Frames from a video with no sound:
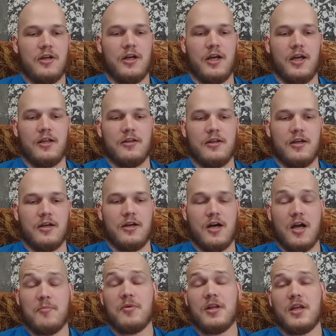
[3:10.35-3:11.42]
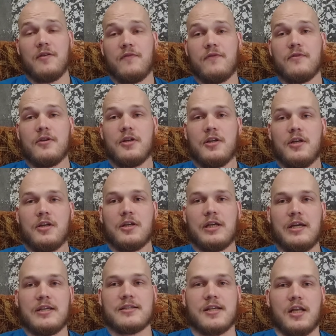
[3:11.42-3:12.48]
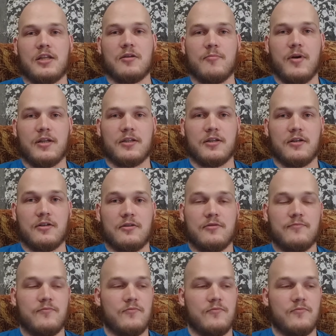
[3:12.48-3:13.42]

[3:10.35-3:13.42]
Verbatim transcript: And uh, I believe he is getting better,